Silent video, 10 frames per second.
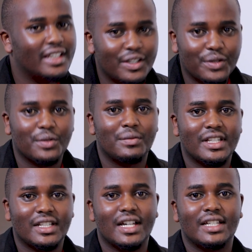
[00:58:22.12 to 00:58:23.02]
Thank you so
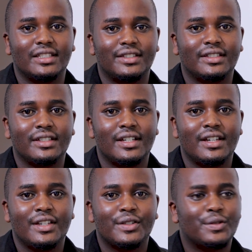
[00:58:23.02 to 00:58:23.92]
much, guys.
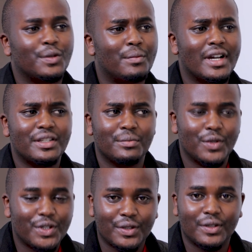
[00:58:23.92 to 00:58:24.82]
So much
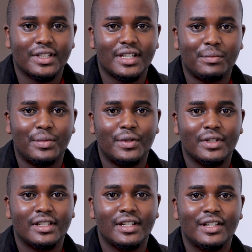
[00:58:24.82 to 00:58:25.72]
emotional
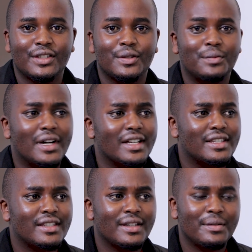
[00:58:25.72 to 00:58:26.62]
support, so
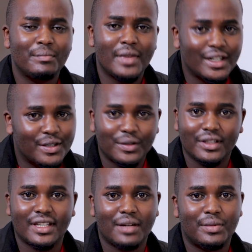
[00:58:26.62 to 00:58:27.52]
much
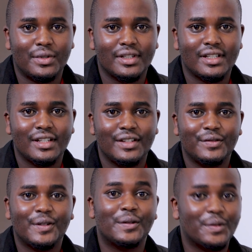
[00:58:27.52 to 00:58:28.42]
mental support
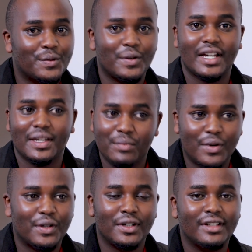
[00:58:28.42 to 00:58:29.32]
for those who are
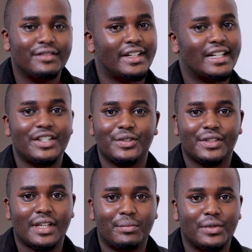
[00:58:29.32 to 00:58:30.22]
able, financial
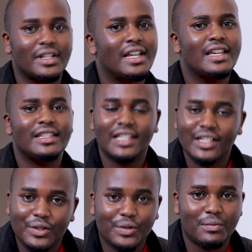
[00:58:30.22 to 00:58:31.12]
support.
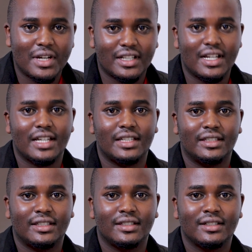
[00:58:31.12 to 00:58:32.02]
Thank you so much,
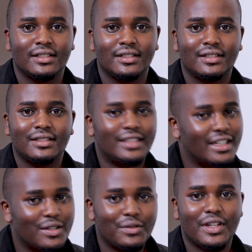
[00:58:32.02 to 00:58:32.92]
guys.
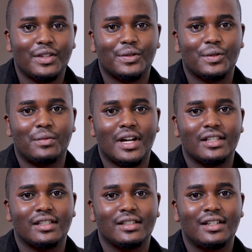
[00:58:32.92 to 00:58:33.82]
Thank you so much.